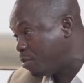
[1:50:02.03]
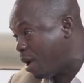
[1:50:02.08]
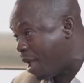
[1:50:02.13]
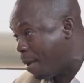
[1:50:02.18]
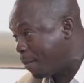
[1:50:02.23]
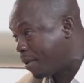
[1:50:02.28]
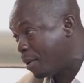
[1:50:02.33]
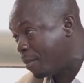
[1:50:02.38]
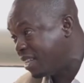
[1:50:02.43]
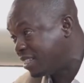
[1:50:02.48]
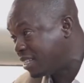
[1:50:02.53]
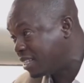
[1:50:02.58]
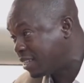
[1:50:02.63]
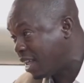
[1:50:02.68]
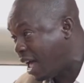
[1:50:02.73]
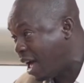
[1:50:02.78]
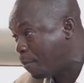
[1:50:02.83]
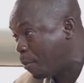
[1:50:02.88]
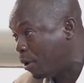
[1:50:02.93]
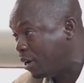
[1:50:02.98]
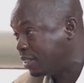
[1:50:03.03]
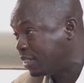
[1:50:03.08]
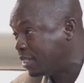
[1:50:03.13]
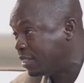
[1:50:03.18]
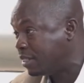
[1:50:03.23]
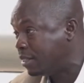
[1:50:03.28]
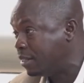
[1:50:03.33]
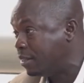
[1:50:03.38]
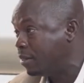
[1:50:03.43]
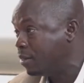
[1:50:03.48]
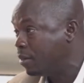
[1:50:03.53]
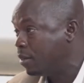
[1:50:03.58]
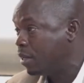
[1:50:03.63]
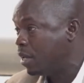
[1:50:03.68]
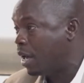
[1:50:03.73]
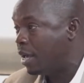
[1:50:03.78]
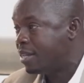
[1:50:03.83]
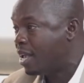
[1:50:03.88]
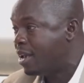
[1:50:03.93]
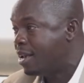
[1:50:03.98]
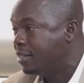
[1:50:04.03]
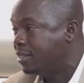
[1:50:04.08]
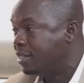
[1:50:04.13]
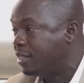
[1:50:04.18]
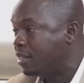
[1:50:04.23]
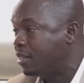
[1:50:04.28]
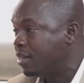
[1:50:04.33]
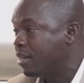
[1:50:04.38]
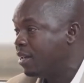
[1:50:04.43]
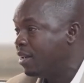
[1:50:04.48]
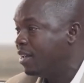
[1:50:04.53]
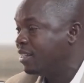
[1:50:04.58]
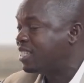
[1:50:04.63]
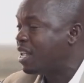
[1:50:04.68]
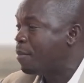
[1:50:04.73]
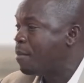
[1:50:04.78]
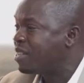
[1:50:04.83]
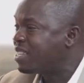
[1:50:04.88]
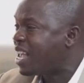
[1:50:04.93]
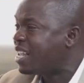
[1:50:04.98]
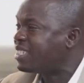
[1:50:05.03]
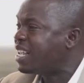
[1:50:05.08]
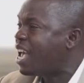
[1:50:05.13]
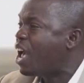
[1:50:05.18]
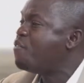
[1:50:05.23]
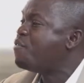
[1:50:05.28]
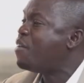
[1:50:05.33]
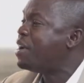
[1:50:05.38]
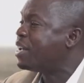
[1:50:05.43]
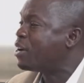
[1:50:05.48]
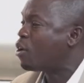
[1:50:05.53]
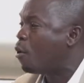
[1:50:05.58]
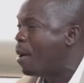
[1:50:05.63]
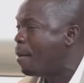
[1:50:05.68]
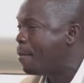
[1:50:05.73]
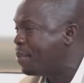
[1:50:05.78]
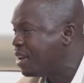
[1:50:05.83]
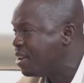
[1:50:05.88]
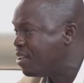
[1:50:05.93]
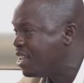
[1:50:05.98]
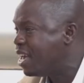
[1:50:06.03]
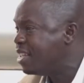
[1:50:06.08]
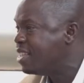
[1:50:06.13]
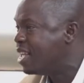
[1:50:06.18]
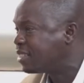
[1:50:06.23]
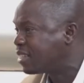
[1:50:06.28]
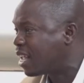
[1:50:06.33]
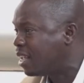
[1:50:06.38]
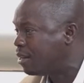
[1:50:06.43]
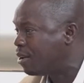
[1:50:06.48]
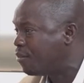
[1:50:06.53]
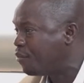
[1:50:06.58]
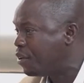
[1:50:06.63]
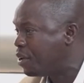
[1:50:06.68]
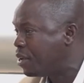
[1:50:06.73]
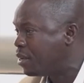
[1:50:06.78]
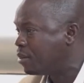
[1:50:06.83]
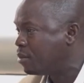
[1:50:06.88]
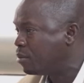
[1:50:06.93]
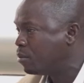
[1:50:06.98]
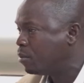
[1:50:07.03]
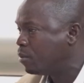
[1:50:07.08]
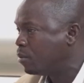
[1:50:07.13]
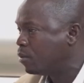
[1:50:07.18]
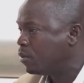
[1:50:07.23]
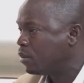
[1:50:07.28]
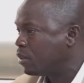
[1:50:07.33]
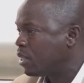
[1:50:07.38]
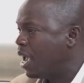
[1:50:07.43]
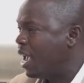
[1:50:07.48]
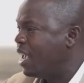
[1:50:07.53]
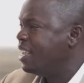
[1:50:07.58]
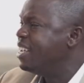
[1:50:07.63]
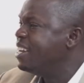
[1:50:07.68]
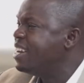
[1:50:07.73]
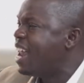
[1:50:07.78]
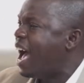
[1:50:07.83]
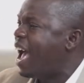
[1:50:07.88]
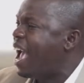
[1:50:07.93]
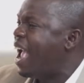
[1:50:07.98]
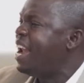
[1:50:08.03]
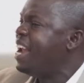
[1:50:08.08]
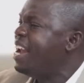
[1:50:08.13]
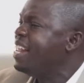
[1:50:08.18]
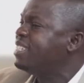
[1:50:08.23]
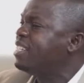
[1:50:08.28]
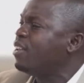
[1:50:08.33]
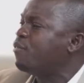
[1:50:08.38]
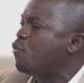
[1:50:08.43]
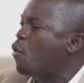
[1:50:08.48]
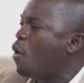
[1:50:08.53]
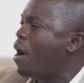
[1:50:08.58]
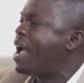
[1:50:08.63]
ma implement sa policies yi enye easy eti bi sa se envelope company enye skills ne fi e yina NDC for